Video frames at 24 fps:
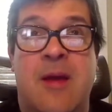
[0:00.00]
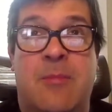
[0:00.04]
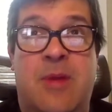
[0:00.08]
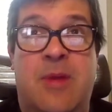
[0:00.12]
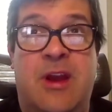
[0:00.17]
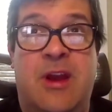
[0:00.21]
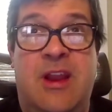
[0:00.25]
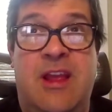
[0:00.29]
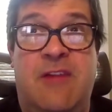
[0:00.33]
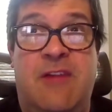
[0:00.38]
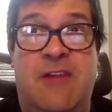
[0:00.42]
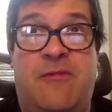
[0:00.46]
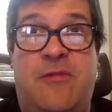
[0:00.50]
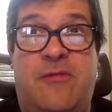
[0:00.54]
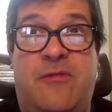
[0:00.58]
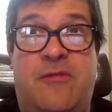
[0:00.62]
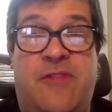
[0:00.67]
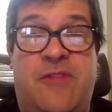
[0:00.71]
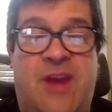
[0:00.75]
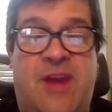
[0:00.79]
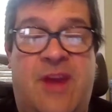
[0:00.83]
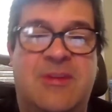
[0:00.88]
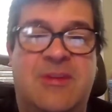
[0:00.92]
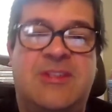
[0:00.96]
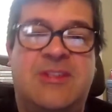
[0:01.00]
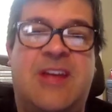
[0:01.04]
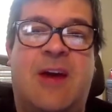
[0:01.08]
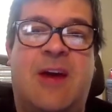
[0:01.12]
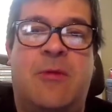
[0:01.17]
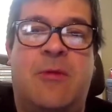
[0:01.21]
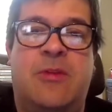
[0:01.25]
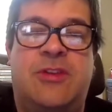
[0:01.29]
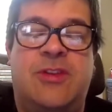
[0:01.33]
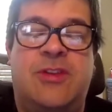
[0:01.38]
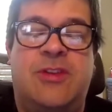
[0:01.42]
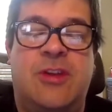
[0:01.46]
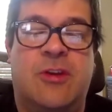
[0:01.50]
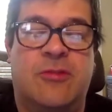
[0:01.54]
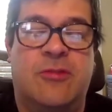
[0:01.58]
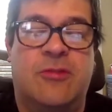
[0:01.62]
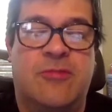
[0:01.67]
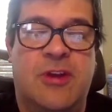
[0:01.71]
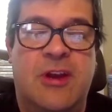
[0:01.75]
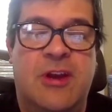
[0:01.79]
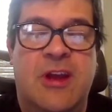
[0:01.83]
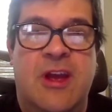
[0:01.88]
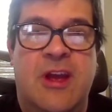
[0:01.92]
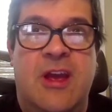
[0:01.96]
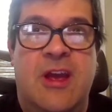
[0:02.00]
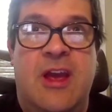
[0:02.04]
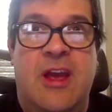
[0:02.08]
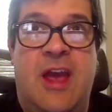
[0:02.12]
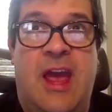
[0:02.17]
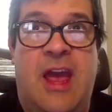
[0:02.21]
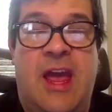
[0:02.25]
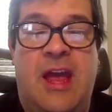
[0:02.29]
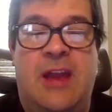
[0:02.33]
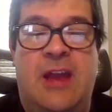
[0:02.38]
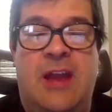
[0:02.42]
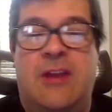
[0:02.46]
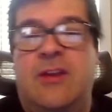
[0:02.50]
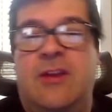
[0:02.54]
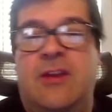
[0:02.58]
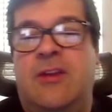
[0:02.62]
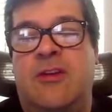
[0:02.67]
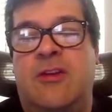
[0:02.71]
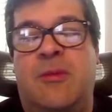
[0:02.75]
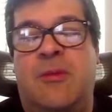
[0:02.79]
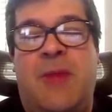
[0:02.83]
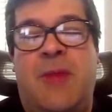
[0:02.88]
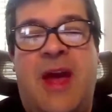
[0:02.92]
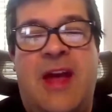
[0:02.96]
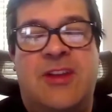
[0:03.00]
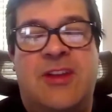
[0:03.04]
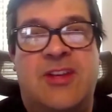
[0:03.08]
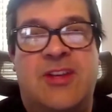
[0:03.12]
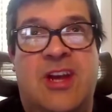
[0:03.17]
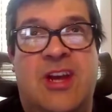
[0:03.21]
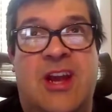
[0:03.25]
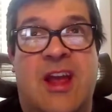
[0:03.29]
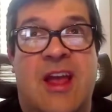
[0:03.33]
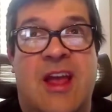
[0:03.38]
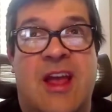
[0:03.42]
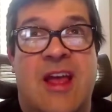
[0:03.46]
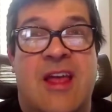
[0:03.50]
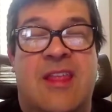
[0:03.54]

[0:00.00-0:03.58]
But if family's out with children and you're the magic,